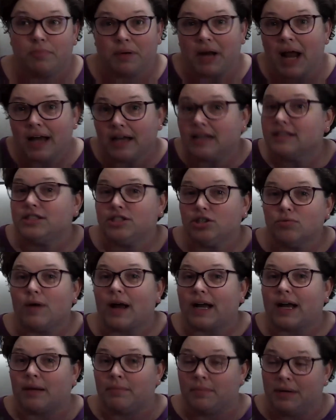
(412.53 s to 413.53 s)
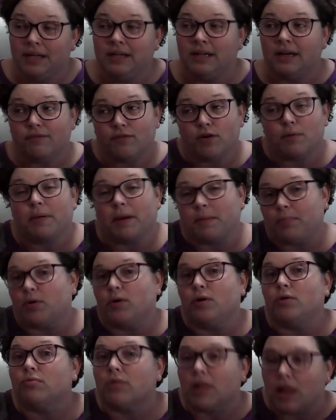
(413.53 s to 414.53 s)
but I could still recommend it for people
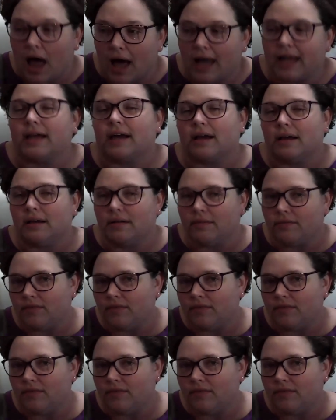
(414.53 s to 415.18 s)
who like